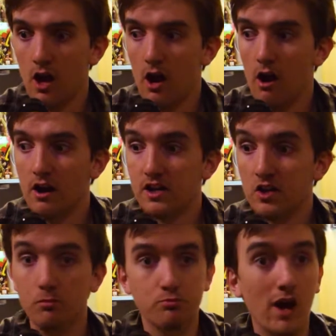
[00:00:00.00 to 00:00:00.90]

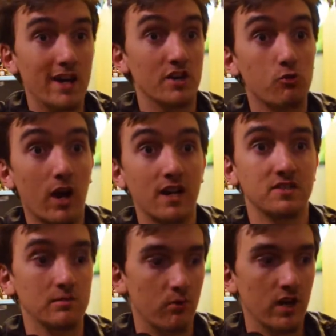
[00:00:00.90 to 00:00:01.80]
Bryan
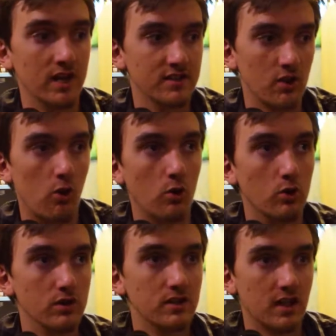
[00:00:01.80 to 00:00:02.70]
Cranston brings a
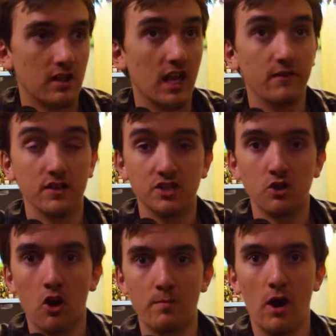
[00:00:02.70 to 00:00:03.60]
whole another level of
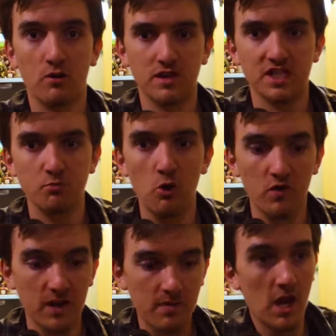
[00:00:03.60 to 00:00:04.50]
star power to this
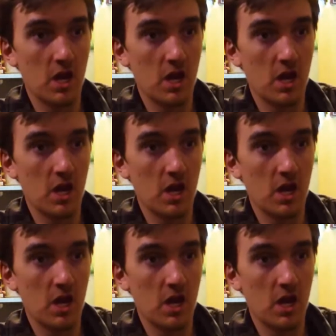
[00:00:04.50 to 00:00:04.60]
movie.